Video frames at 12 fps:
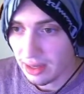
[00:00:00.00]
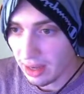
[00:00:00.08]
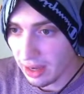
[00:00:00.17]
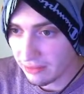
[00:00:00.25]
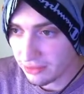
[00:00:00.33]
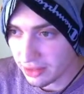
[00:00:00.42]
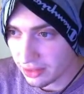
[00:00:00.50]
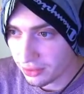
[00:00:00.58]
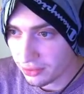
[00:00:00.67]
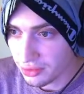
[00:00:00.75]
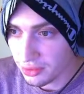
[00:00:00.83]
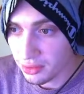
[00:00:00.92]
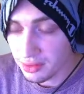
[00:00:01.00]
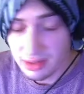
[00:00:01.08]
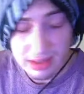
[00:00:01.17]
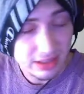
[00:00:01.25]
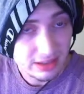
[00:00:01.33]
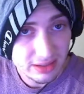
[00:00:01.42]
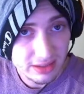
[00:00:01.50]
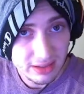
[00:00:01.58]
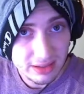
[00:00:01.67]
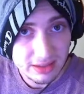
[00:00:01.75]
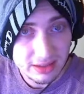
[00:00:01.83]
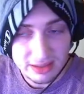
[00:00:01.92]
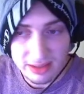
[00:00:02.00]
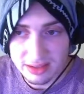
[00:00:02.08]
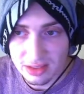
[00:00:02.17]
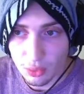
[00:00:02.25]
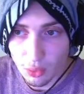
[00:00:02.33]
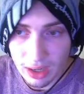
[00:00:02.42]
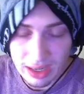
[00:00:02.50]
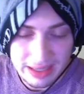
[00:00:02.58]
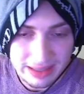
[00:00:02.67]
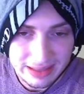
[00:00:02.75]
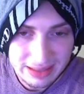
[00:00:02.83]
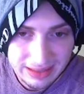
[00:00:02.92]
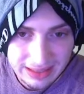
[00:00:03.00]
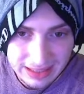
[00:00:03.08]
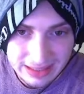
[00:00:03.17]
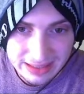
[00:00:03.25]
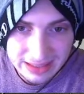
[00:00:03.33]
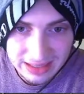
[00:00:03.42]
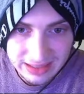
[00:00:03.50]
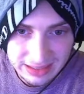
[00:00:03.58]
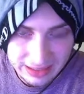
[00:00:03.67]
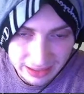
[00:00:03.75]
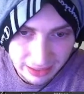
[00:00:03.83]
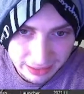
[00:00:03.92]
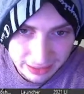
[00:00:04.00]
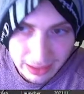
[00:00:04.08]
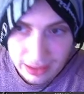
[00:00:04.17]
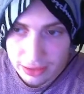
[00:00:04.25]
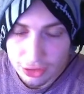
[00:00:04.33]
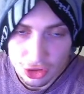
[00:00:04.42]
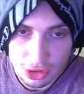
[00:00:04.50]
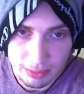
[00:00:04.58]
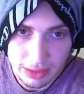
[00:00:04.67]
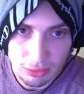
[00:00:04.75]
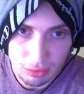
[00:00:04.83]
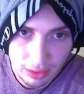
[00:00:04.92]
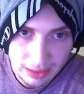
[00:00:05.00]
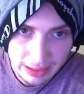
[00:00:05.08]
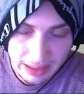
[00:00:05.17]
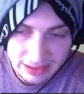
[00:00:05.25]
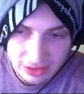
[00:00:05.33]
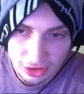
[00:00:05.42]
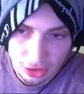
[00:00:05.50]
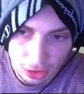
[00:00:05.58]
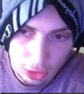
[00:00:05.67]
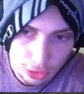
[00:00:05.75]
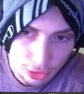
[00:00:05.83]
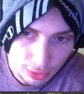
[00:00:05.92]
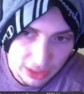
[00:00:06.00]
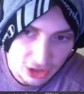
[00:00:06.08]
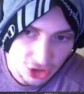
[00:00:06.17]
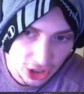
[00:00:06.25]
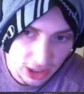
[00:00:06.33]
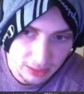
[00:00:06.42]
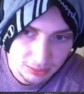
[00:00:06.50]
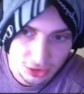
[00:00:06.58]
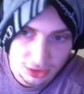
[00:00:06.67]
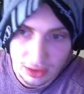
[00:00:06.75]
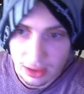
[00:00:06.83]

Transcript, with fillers: after I go through these statistics as to why this is the gun you should be running as your close range option.